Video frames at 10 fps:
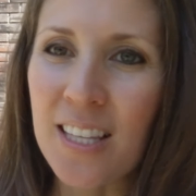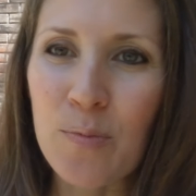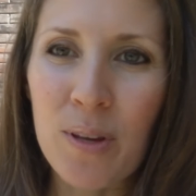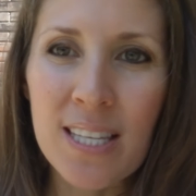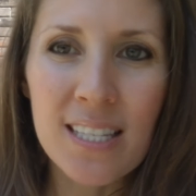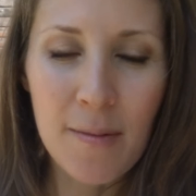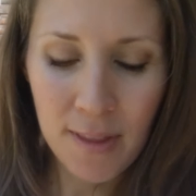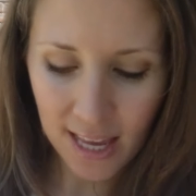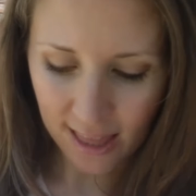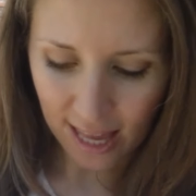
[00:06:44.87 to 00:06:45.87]
it's been
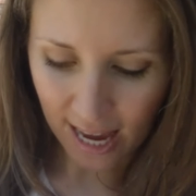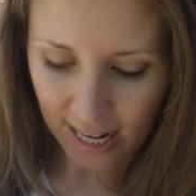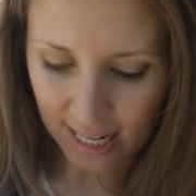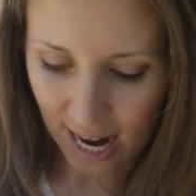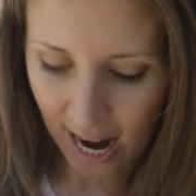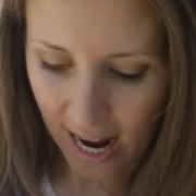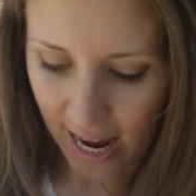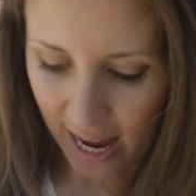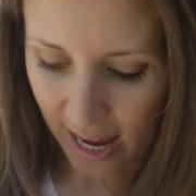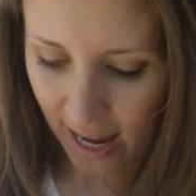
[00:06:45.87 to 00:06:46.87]
something that
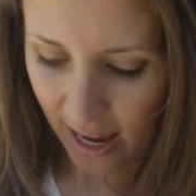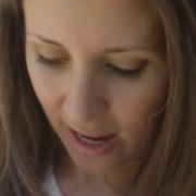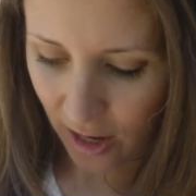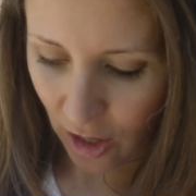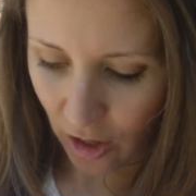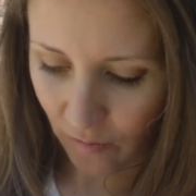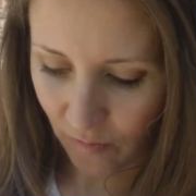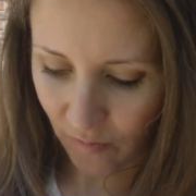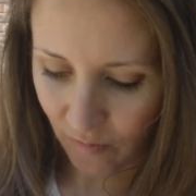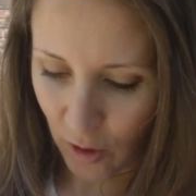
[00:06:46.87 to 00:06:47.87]
I
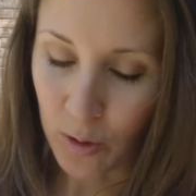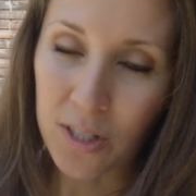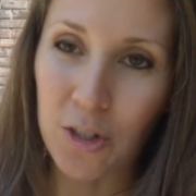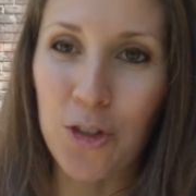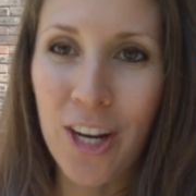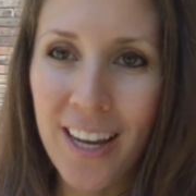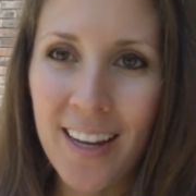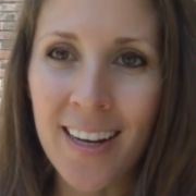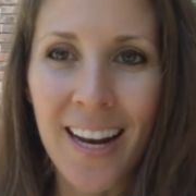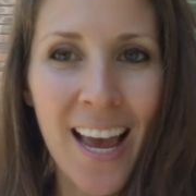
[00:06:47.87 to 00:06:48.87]
used to
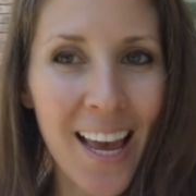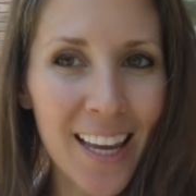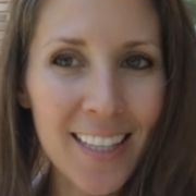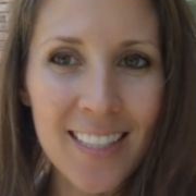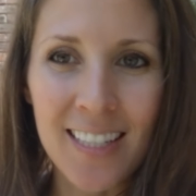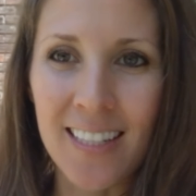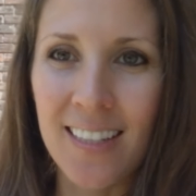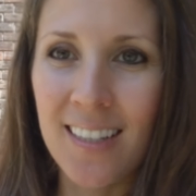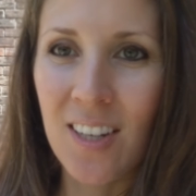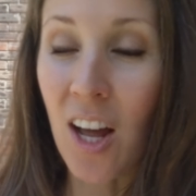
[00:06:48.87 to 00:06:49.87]
dread and hate
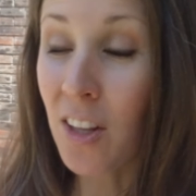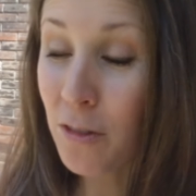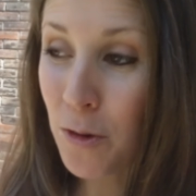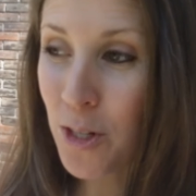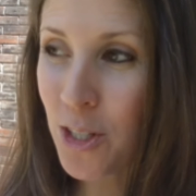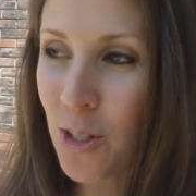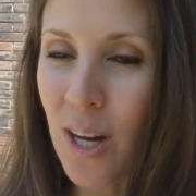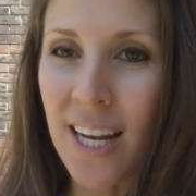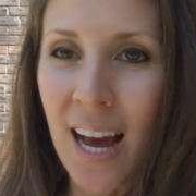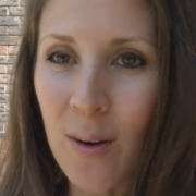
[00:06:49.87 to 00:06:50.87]
and not look forward
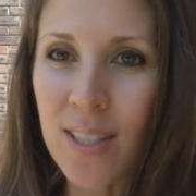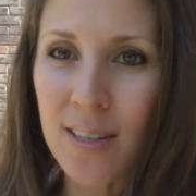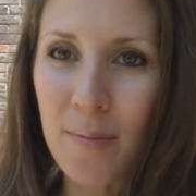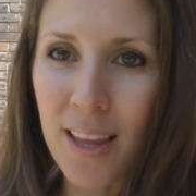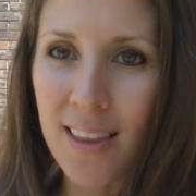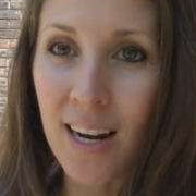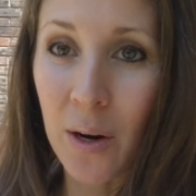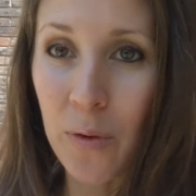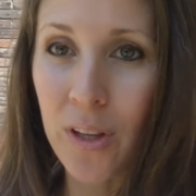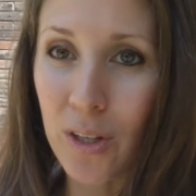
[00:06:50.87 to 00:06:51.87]
to, and now it's something that
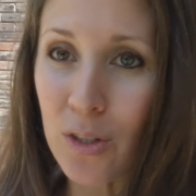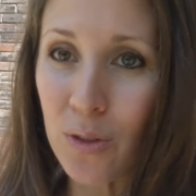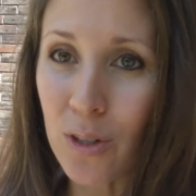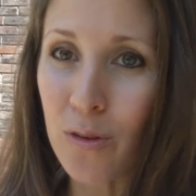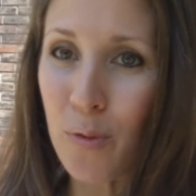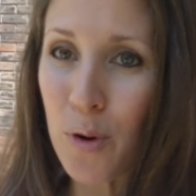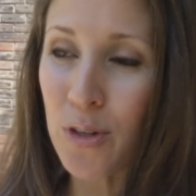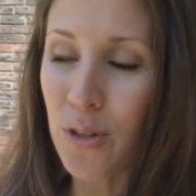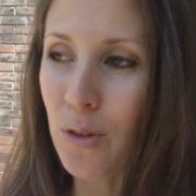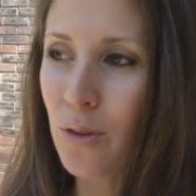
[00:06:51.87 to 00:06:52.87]
I really do look
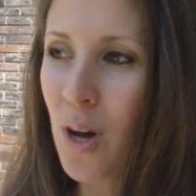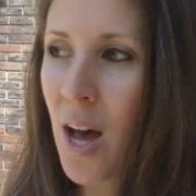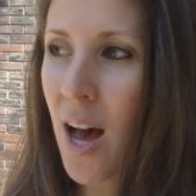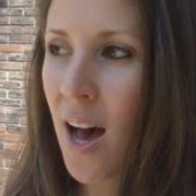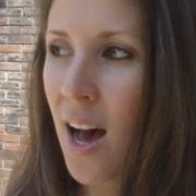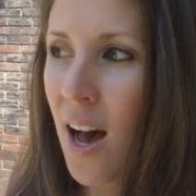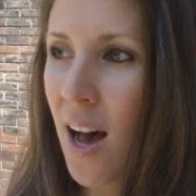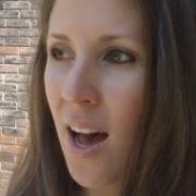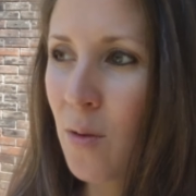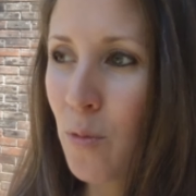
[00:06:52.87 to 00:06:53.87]
forward to
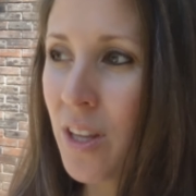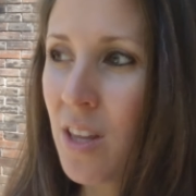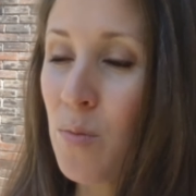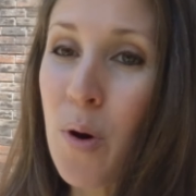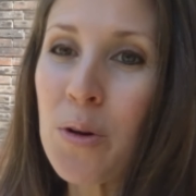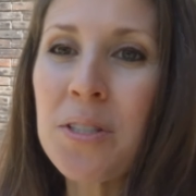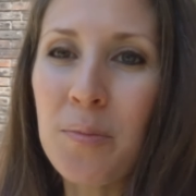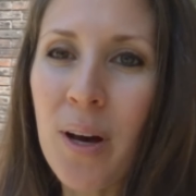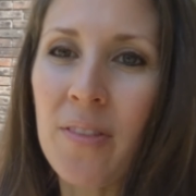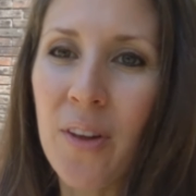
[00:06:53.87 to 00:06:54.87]
really the
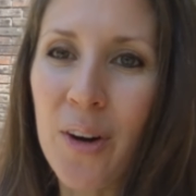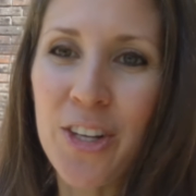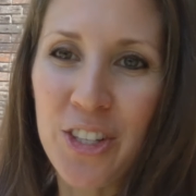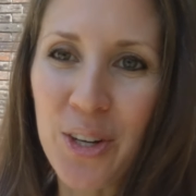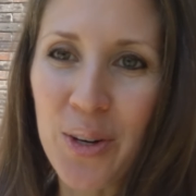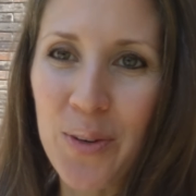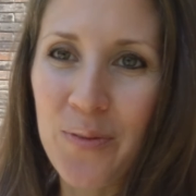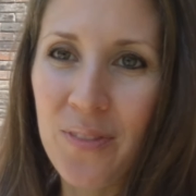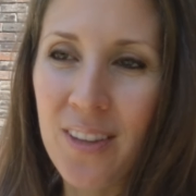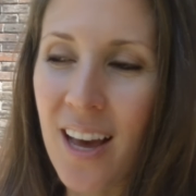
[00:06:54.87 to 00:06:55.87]
most about the art
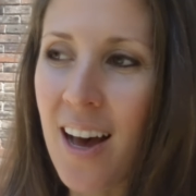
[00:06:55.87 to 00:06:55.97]
show.